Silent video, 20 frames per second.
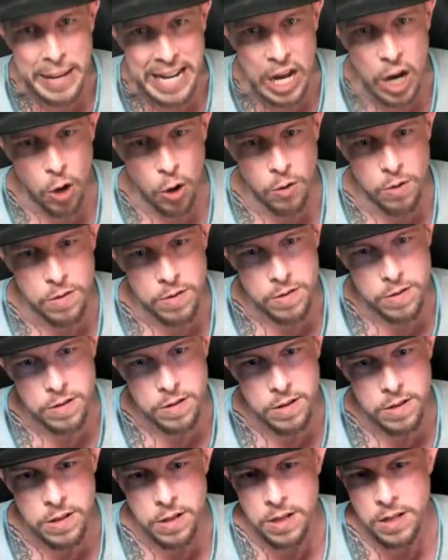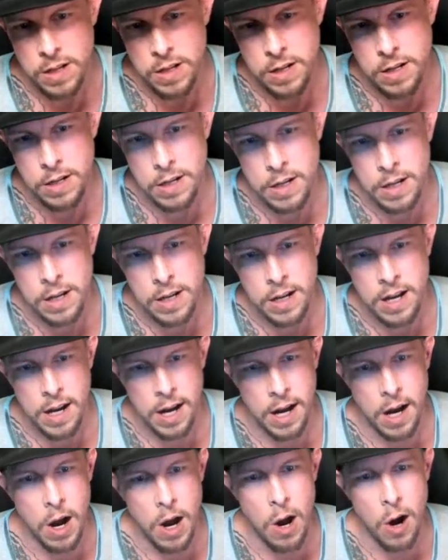me know.
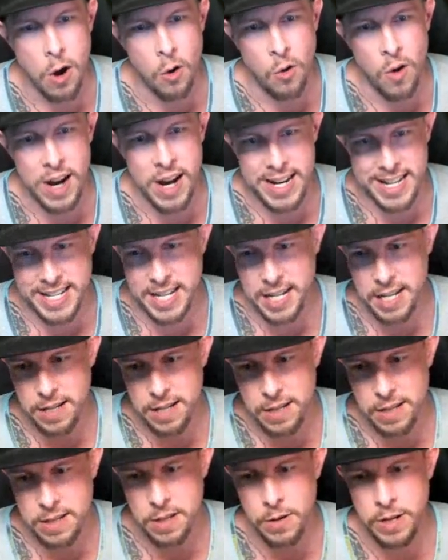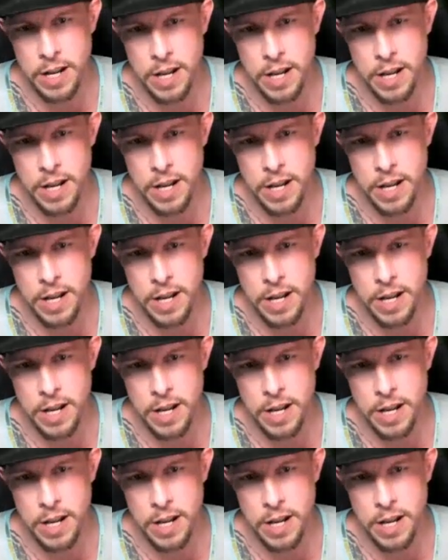All right. So